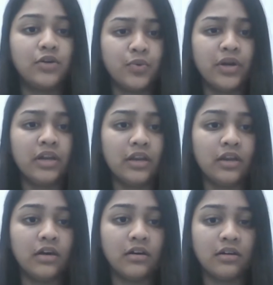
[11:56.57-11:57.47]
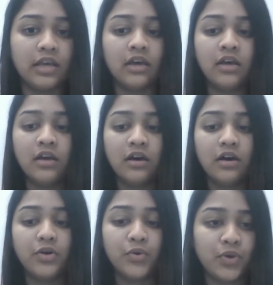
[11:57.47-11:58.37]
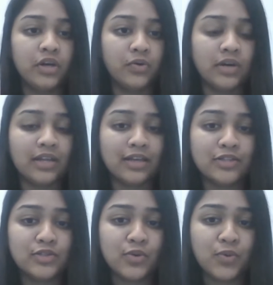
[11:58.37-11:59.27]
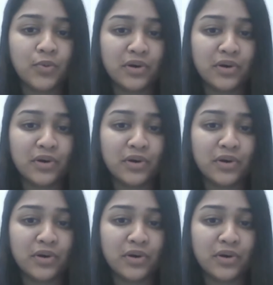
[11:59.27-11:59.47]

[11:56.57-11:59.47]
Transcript: 2020, so